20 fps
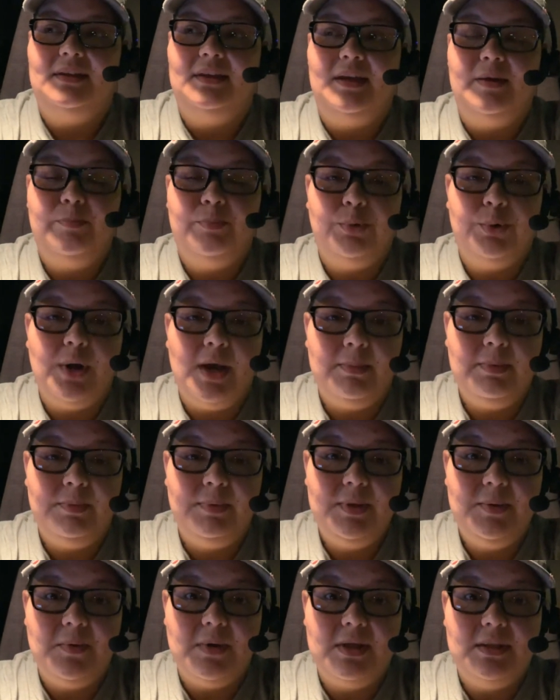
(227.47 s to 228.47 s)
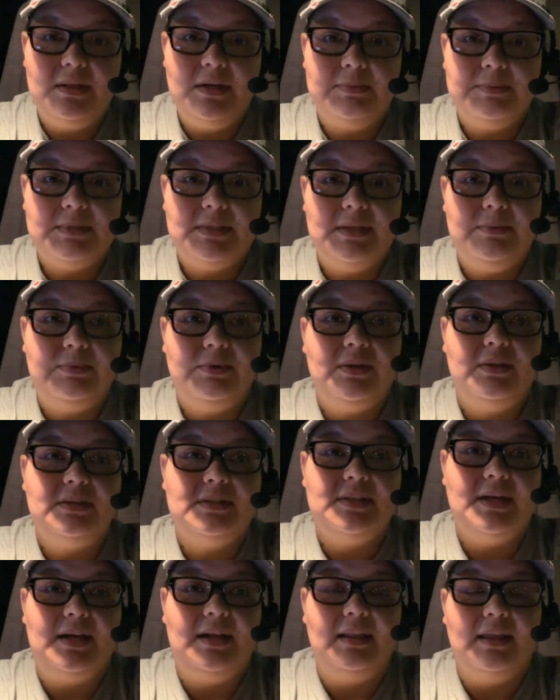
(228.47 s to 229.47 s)
It probably would ended up sleeping on the
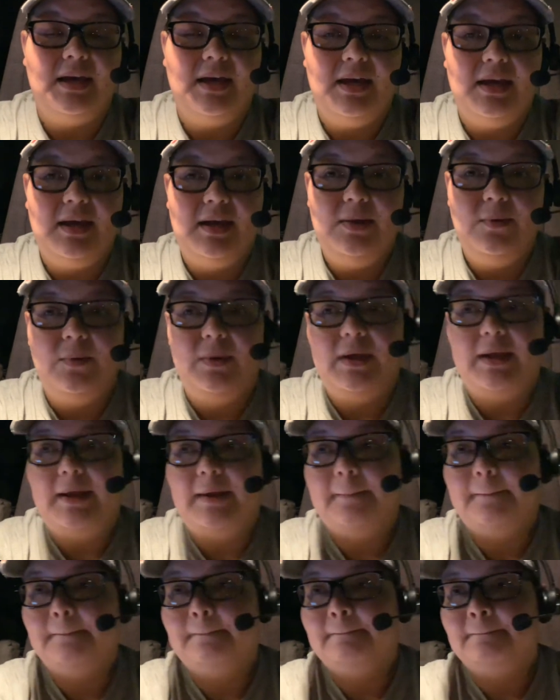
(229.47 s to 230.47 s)
side of the highway